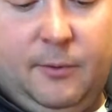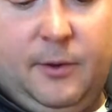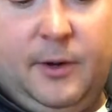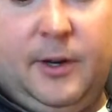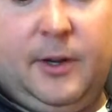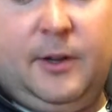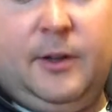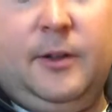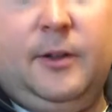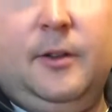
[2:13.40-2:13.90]
want
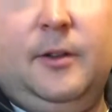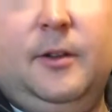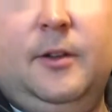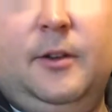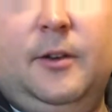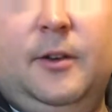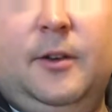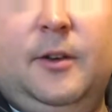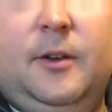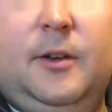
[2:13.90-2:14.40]
to,
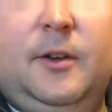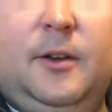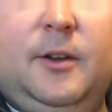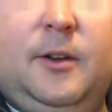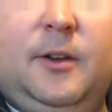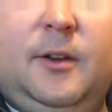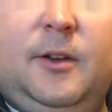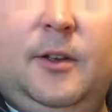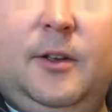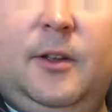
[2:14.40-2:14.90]

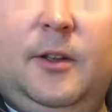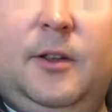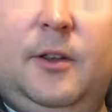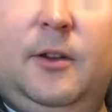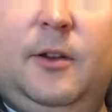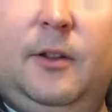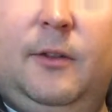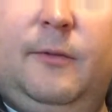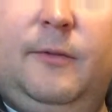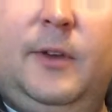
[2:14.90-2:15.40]
you
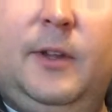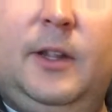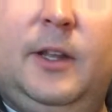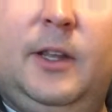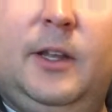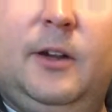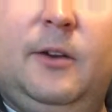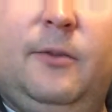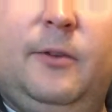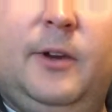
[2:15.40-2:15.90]
know the feeling,
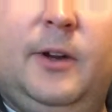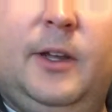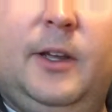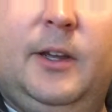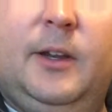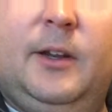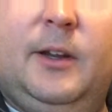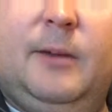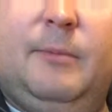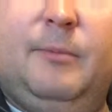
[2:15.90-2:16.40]
you don't want to
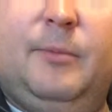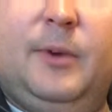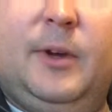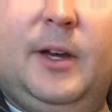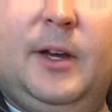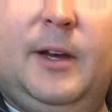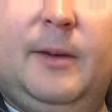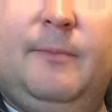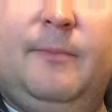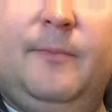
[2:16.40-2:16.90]
end up
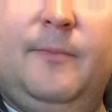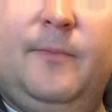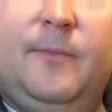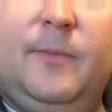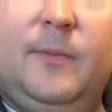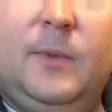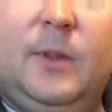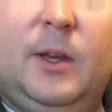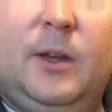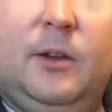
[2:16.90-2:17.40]

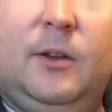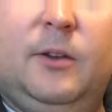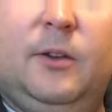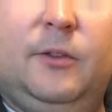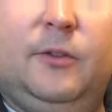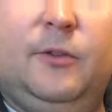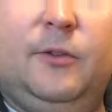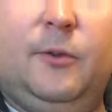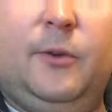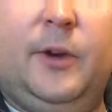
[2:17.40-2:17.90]

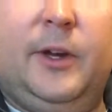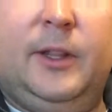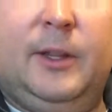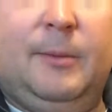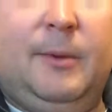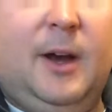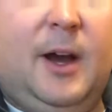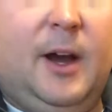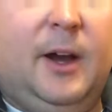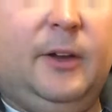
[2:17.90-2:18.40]
destroying the
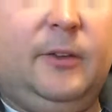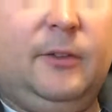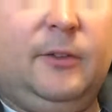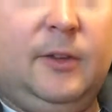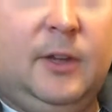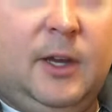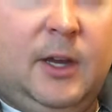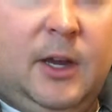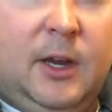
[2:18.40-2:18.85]
box.